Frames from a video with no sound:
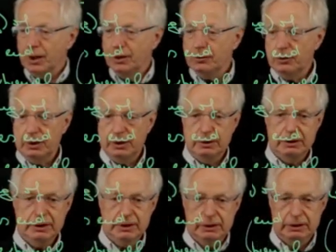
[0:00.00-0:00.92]
Uh, just
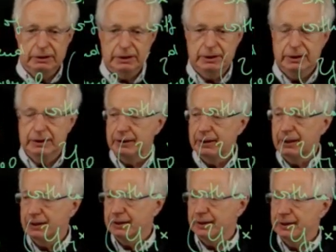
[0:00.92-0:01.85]
a
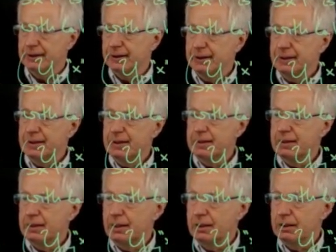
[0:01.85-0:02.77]
question slash
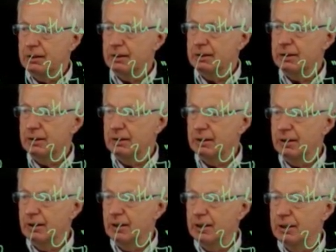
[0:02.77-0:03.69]
remark about the
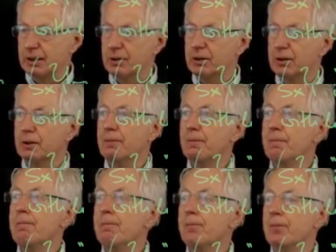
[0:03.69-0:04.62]
previous question
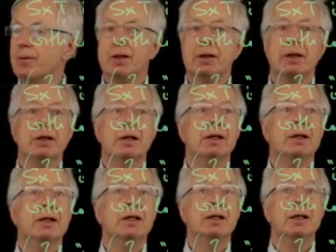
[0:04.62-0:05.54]
because
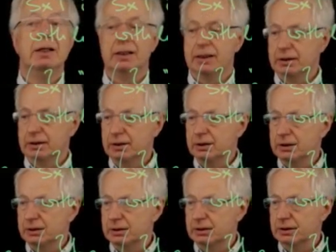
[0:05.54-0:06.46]
um, to glue
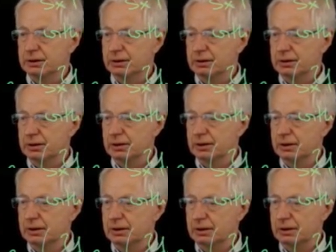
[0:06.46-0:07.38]
two
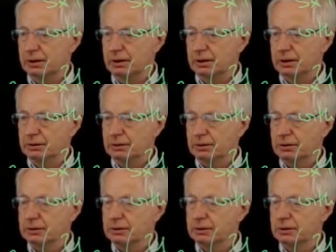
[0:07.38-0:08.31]
extremal inner
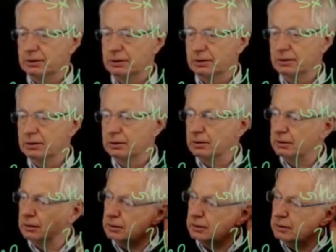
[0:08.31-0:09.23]
vertices together, all
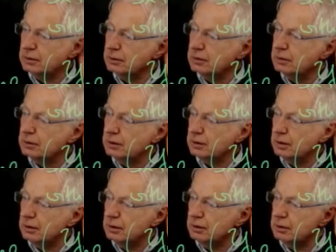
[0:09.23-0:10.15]
we have to do is
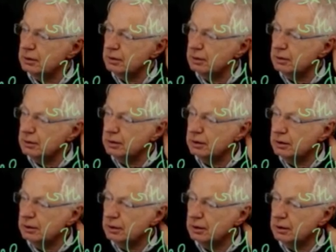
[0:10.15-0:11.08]
delete two leaves,
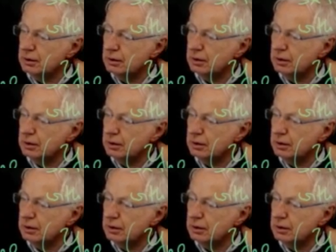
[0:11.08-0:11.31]
right?